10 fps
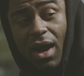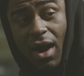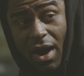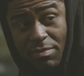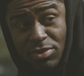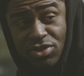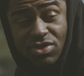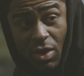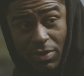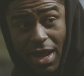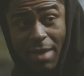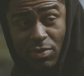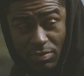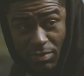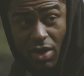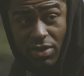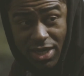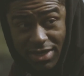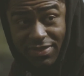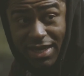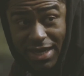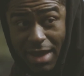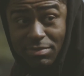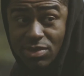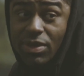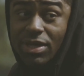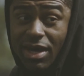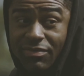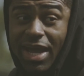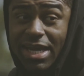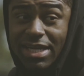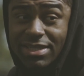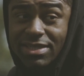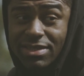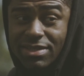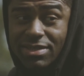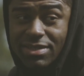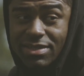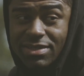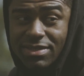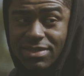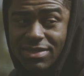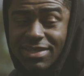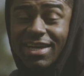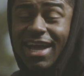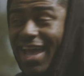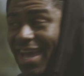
All right, but you saw what happened with Martin and the thin line between love and hate? Yeah, that was a little too crazy.